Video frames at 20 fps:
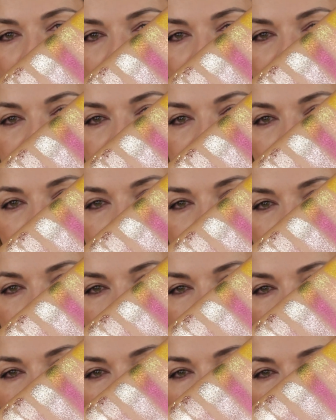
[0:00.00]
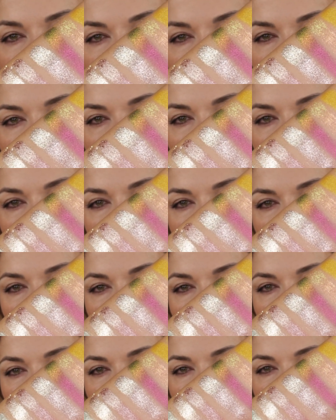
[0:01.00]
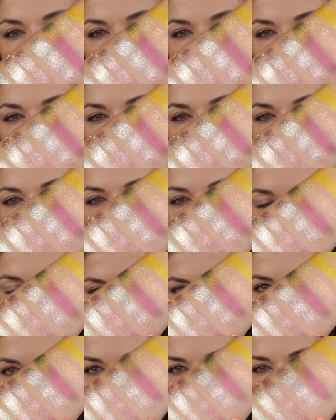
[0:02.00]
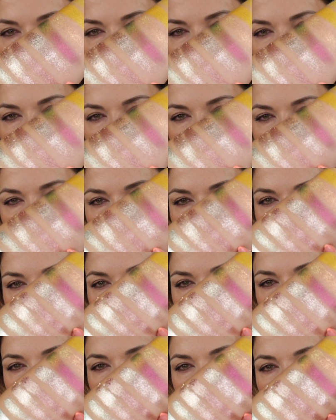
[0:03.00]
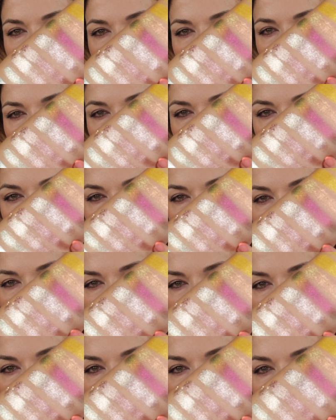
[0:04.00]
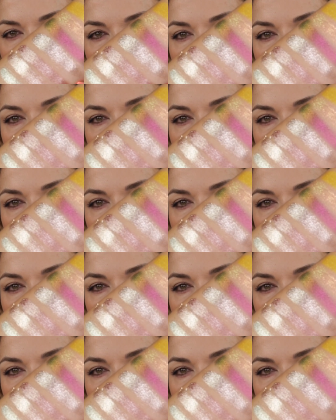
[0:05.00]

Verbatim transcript: This is Sparkling Opal. And then we have Pink Morganite.